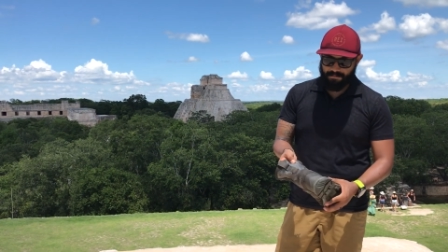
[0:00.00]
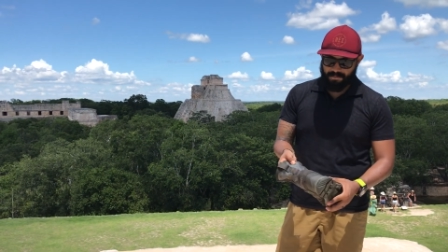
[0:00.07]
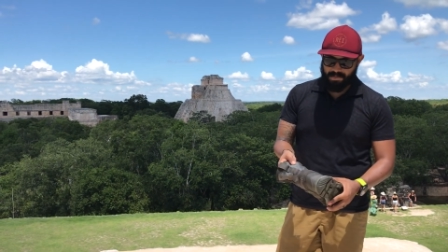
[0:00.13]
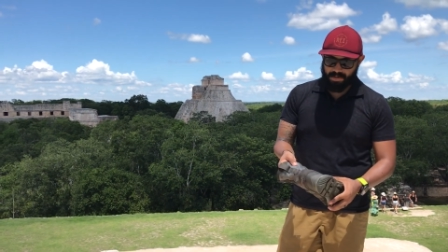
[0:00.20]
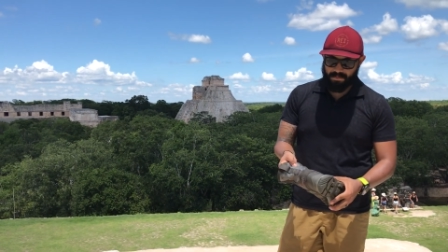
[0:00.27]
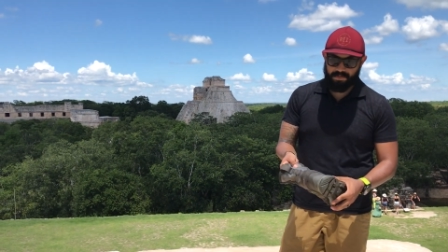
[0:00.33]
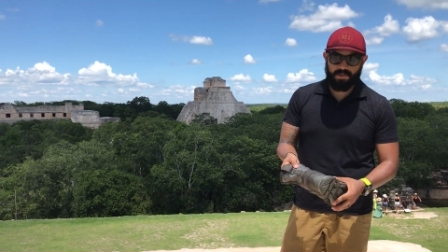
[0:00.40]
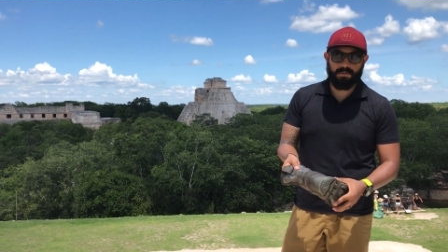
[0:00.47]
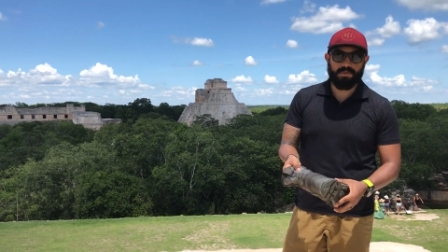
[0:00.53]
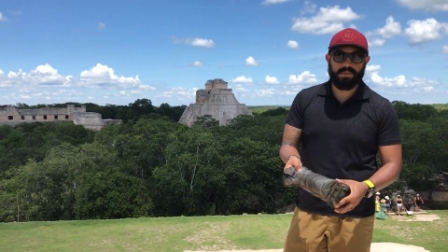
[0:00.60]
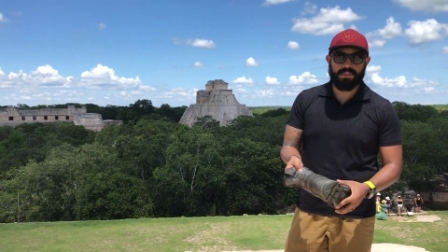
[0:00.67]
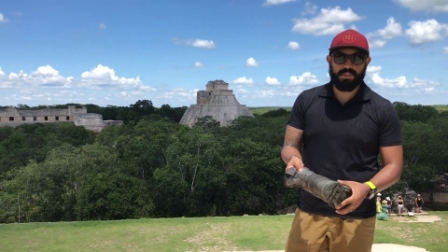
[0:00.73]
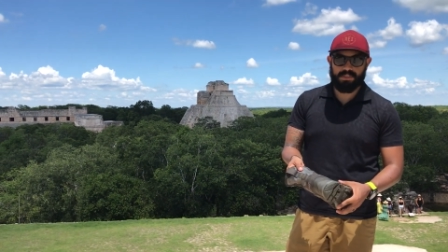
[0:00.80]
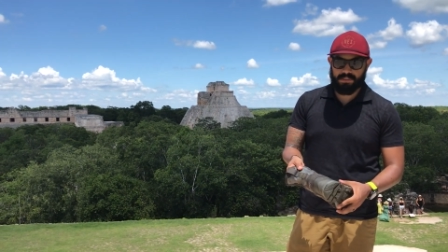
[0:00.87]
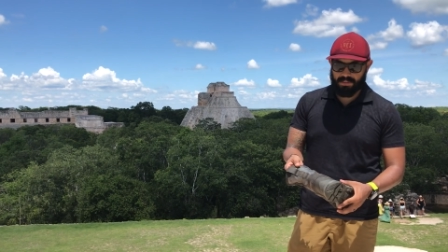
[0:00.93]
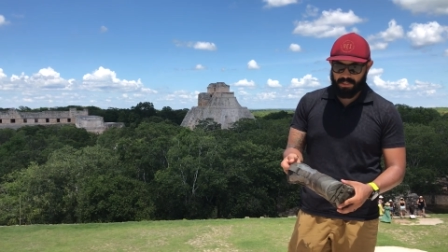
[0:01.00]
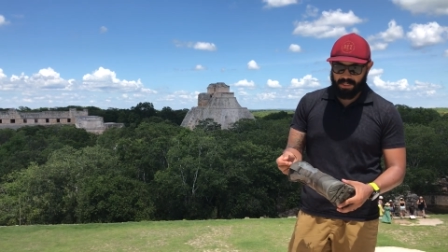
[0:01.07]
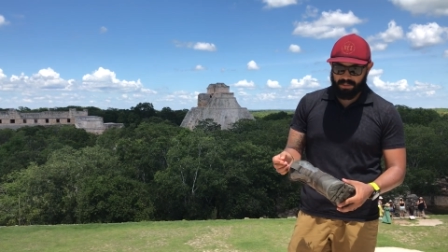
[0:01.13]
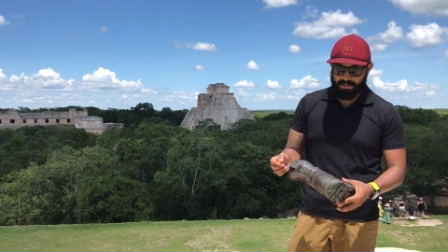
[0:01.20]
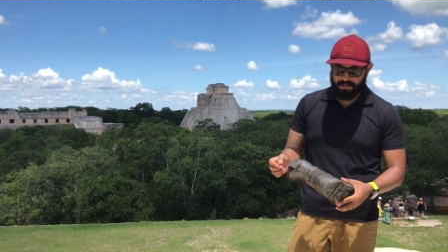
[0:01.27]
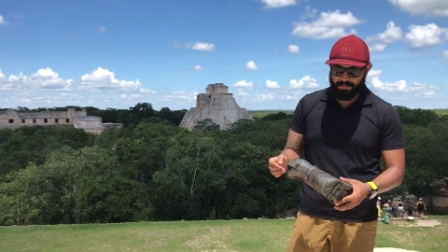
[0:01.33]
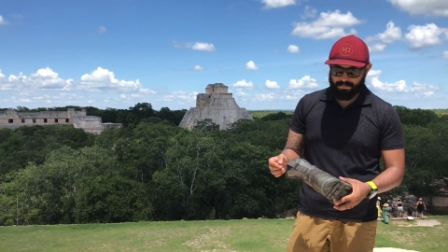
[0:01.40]
very, very resistant
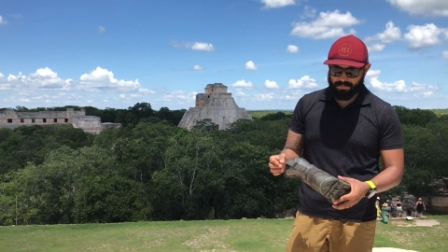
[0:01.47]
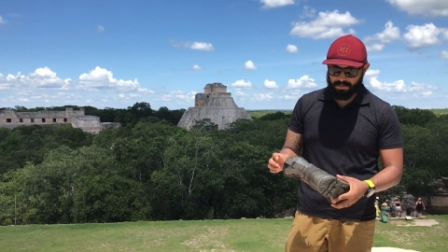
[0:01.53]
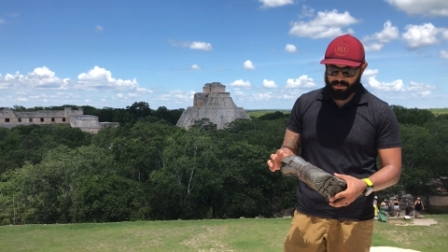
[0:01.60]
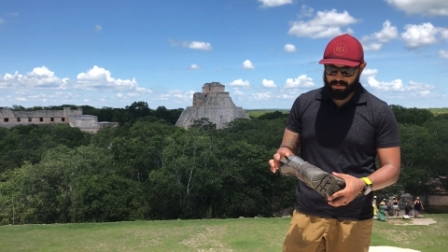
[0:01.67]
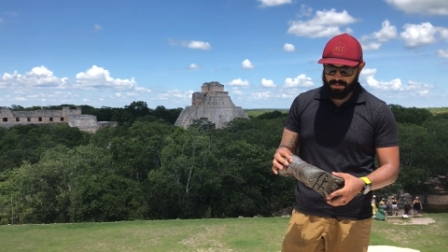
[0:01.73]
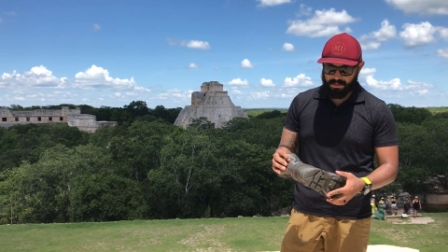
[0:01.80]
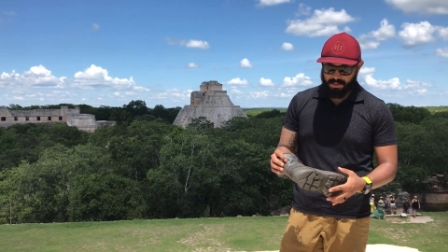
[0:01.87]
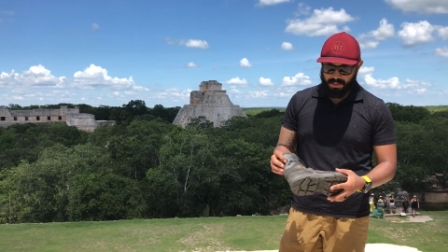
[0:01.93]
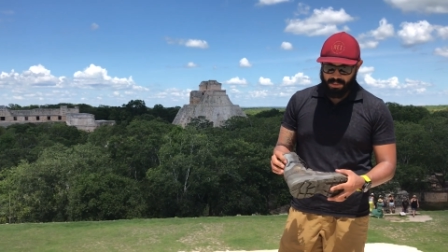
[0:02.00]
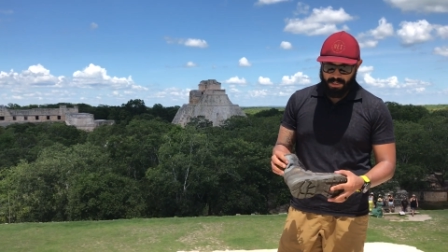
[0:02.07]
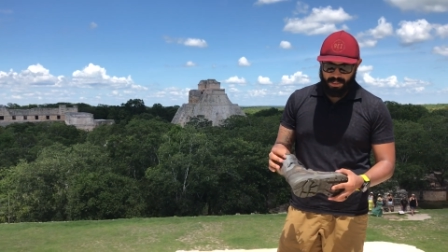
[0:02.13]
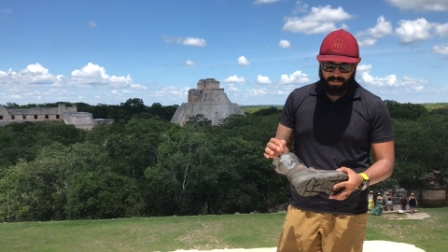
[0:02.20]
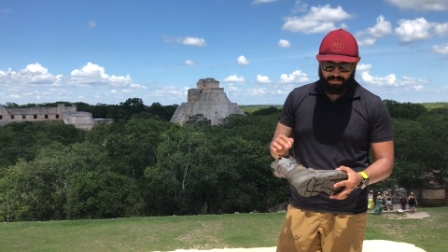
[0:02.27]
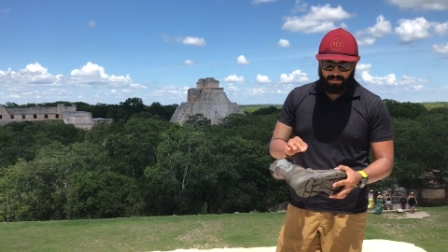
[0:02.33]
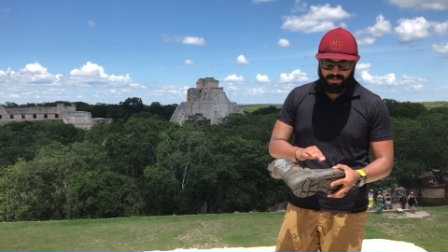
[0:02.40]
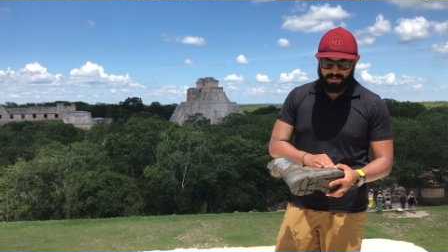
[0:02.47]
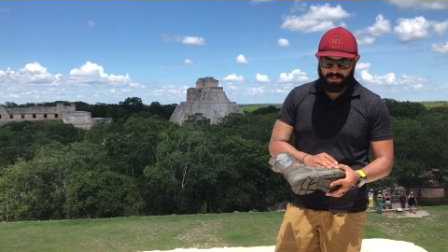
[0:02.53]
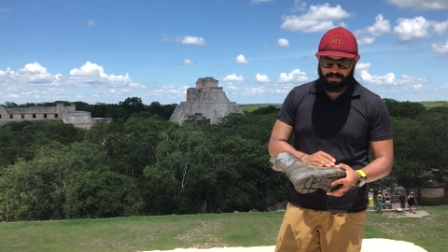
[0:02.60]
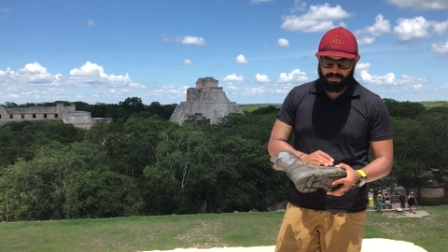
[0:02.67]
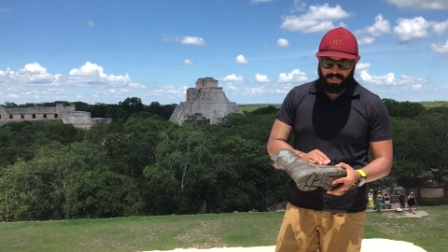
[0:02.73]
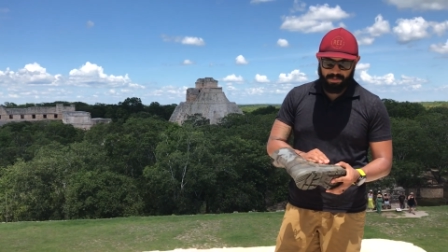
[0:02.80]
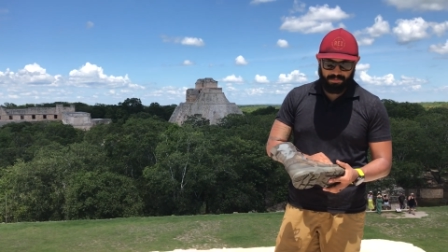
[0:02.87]
nylon, of course, and the rest,
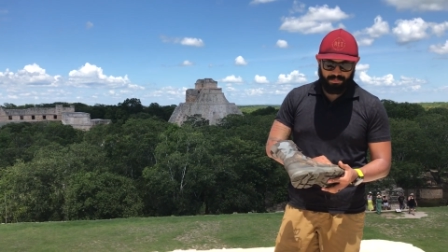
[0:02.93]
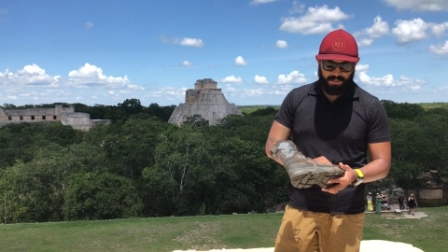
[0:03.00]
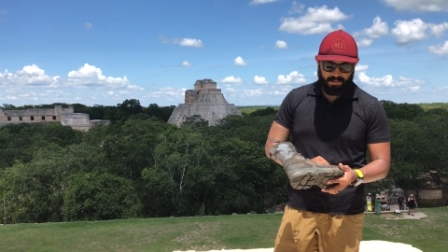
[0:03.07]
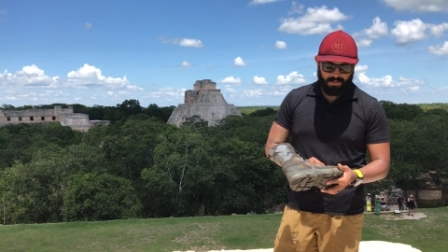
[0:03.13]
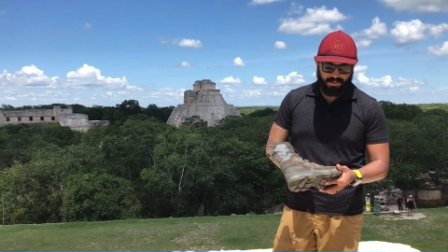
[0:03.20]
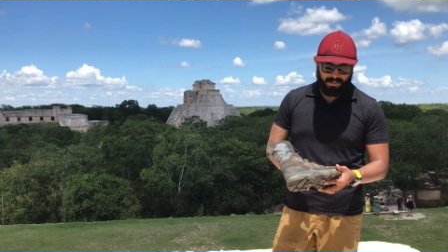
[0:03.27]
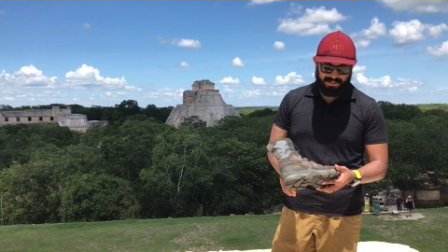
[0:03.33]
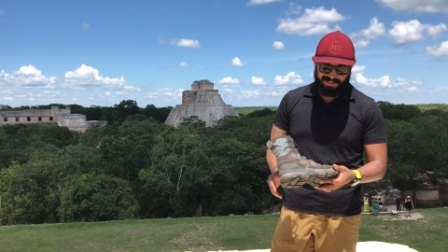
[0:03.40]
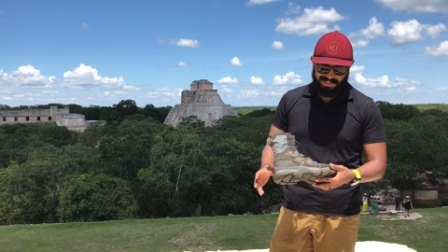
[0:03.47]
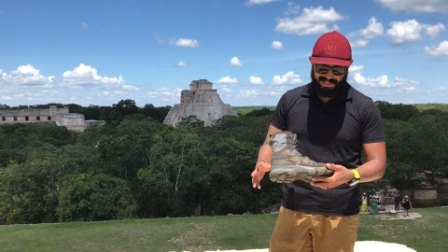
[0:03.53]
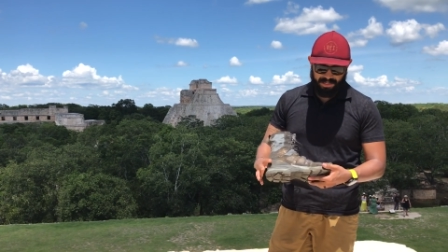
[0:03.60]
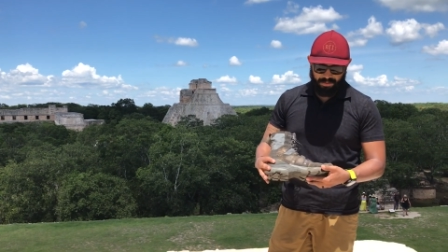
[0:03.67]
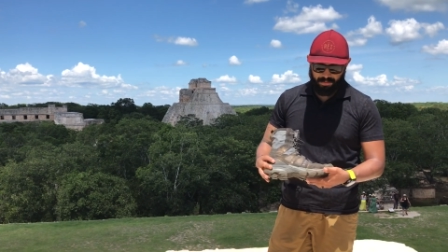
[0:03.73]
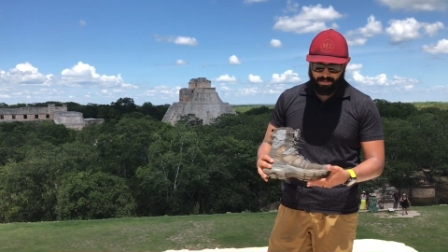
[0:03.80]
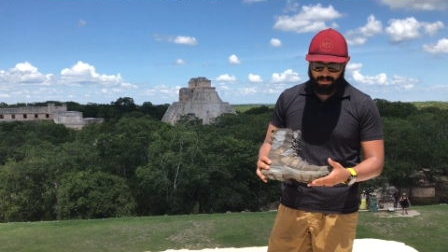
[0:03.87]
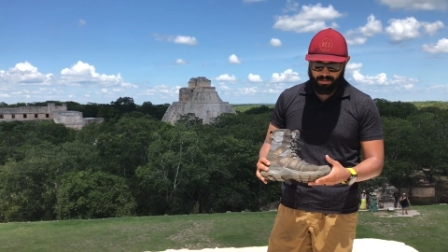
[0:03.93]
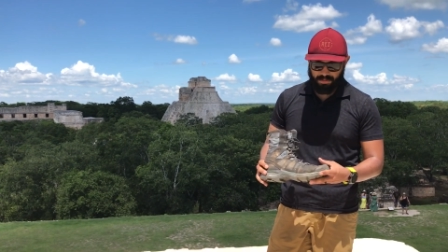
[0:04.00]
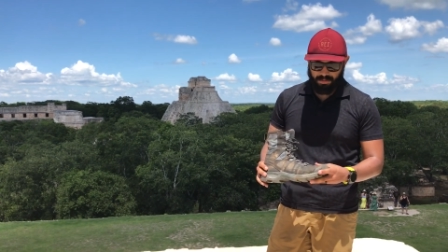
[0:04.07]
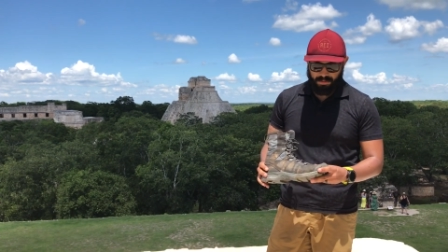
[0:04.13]
like I mentioned, is leather.